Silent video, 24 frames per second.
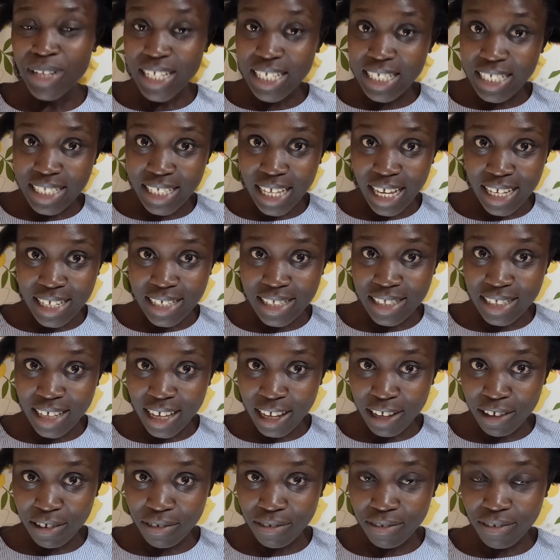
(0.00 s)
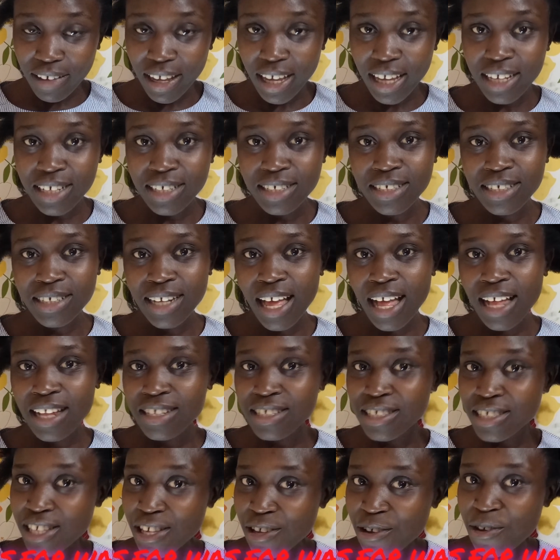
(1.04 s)
Please stay safe, and
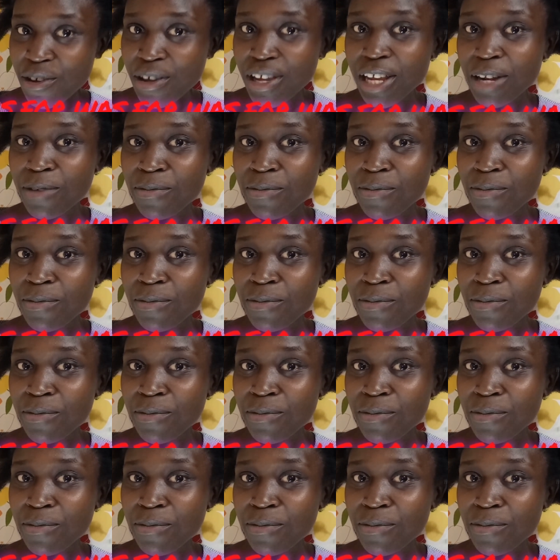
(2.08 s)
I'll see you